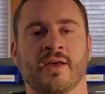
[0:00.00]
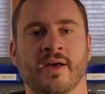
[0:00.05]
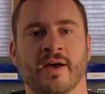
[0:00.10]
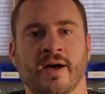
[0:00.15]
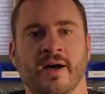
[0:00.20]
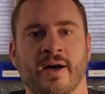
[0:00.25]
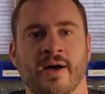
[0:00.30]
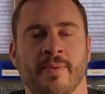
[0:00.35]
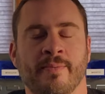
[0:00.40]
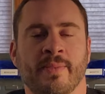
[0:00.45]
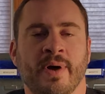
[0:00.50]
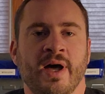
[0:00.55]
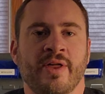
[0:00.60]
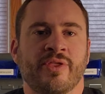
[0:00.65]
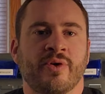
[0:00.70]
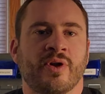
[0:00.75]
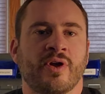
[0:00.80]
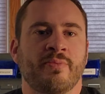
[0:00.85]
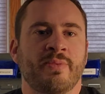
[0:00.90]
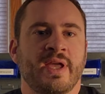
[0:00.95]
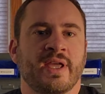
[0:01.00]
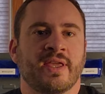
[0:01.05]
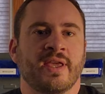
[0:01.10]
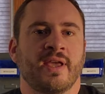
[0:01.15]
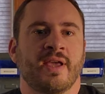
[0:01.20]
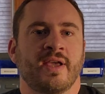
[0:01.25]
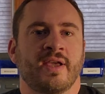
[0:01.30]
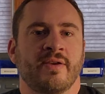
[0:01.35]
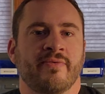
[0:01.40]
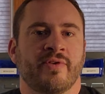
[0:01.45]
I thought I'd make
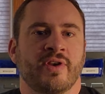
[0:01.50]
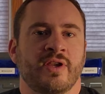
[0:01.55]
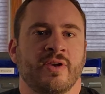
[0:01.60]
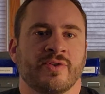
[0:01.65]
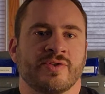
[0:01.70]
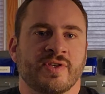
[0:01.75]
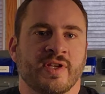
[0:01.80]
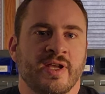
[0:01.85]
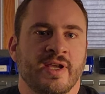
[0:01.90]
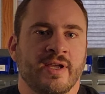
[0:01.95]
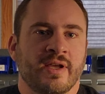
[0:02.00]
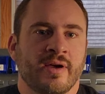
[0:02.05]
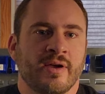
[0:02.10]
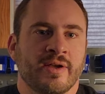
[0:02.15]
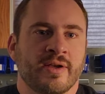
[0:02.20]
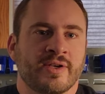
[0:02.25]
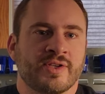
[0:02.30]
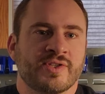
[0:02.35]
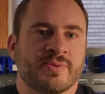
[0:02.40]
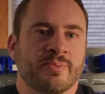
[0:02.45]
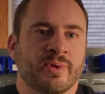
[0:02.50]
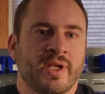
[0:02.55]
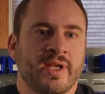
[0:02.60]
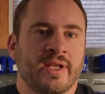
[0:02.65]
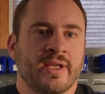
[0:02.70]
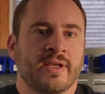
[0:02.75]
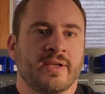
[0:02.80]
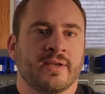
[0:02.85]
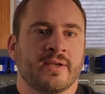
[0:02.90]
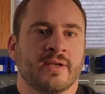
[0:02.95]
a video today
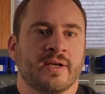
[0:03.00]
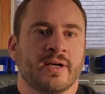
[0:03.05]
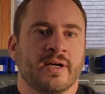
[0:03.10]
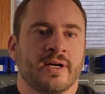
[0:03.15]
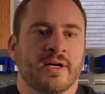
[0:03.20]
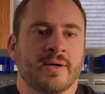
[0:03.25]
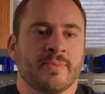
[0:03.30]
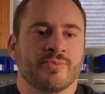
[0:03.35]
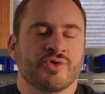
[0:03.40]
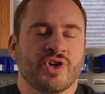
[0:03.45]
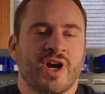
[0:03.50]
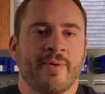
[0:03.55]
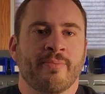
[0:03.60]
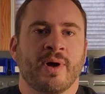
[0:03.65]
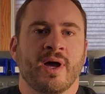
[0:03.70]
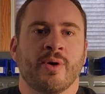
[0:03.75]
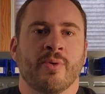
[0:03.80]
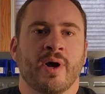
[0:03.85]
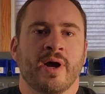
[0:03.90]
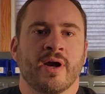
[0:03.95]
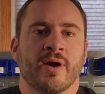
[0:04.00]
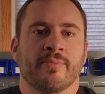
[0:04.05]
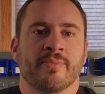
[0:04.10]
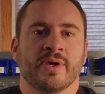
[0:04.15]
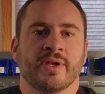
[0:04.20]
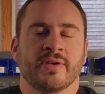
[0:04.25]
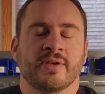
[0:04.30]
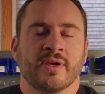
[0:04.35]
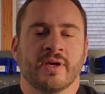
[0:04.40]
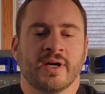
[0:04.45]
explaining Drive By Wire a
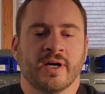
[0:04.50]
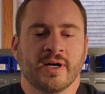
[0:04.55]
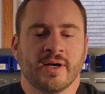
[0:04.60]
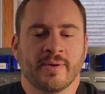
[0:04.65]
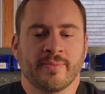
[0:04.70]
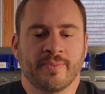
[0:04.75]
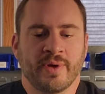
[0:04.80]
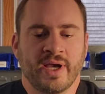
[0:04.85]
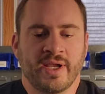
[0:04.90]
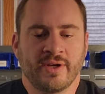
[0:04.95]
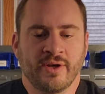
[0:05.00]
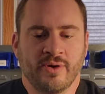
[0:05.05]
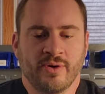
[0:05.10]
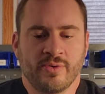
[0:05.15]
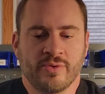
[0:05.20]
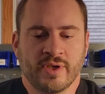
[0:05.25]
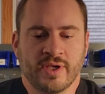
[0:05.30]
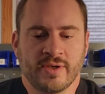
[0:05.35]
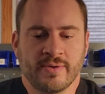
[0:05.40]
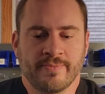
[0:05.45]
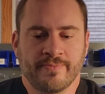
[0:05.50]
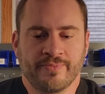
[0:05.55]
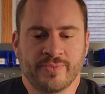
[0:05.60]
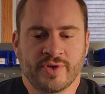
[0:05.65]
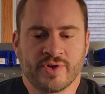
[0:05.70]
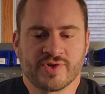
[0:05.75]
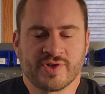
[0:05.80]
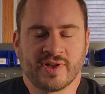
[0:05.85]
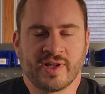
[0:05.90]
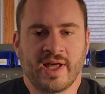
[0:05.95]
bit. I know that
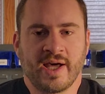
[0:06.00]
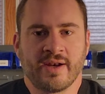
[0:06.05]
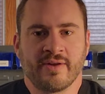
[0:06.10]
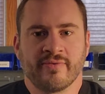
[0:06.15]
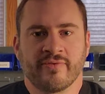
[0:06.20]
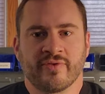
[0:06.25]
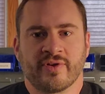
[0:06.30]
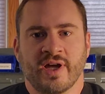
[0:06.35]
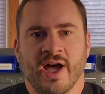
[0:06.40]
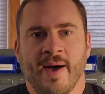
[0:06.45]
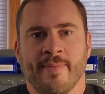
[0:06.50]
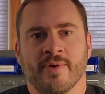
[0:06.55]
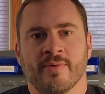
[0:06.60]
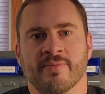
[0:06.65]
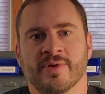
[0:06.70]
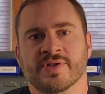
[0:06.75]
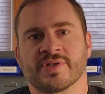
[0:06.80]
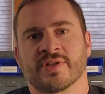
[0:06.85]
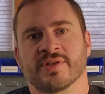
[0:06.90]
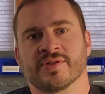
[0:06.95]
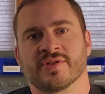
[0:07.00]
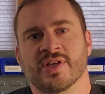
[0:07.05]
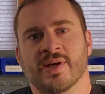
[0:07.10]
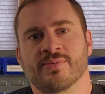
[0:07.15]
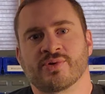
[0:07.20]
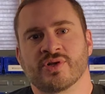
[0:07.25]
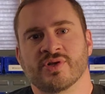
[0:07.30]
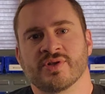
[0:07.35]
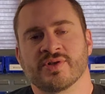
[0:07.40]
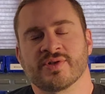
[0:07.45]
there's a lot of common
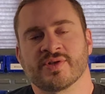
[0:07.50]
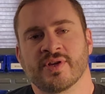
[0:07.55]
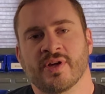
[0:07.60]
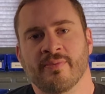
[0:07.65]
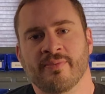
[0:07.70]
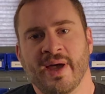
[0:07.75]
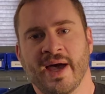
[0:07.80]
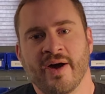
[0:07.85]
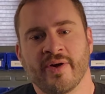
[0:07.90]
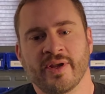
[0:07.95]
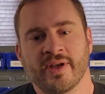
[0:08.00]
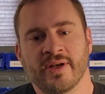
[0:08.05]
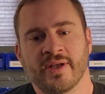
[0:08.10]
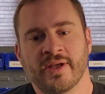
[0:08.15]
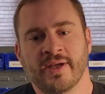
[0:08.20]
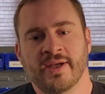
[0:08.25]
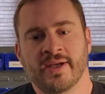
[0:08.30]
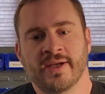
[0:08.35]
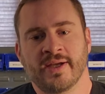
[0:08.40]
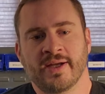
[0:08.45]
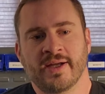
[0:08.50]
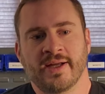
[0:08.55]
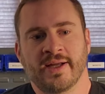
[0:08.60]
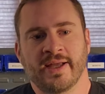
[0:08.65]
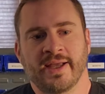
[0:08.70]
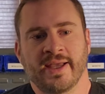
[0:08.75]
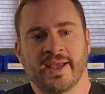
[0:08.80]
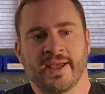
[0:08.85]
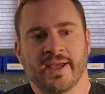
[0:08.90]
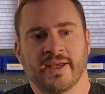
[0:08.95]
misconceptions about it,
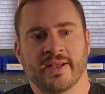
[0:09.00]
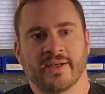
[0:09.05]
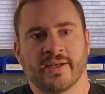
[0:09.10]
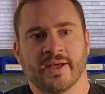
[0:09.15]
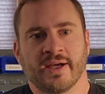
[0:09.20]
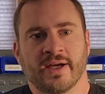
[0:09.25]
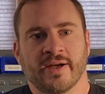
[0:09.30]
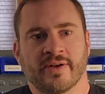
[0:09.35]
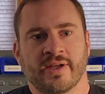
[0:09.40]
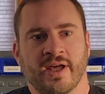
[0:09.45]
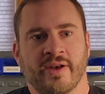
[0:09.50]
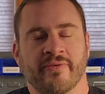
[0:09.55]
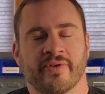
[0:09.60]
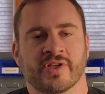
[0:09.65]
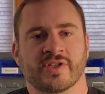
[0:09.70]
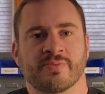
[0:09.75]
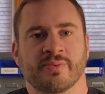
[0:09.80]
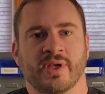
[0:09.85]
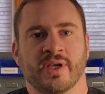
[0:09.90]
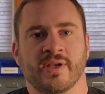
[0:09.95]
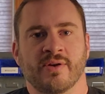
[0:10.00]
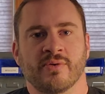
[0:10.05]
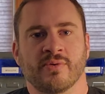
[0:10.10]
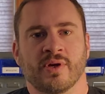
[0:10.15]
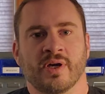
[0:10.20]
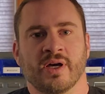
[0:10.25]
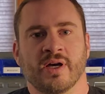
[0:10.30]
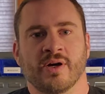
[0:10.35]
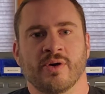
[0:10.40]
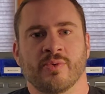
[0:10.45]
and kind of explain
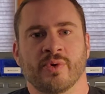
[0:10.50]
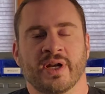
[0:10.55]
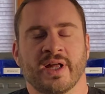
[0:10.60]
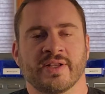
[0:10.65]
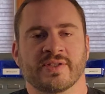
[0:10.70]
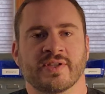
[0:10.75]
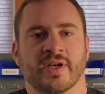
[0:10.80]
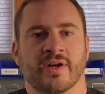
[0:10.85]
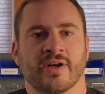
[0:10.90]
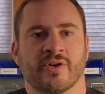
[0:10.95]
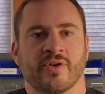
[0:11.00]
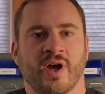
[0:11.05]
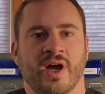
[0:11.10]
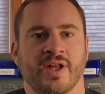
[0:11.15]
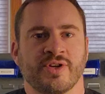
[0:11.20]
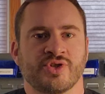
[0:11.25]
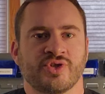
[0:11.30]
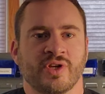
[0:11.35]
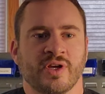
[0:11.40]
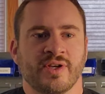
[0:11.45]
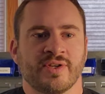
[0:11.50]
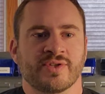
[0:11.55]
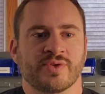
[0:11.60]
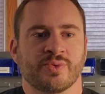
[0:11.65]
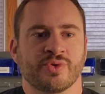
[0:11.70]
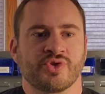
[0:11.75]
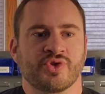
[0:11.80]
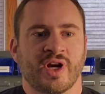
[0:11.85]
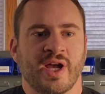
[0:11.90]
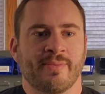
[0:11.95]
what Outsider Garage does
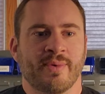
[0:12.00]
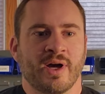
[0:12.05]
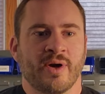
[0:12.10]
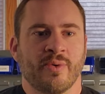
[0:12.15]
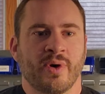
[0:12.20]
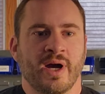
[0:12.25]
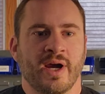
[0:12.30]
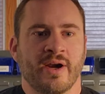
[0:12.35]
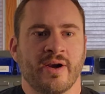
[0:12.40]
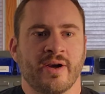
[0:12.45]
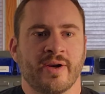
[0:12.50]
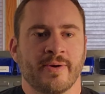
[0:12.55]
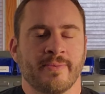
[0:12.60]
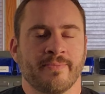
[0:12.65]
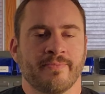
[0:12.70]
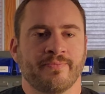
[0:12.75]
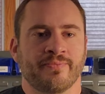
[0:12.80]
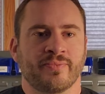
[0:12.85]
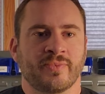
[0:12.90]
with Drive By Wire, and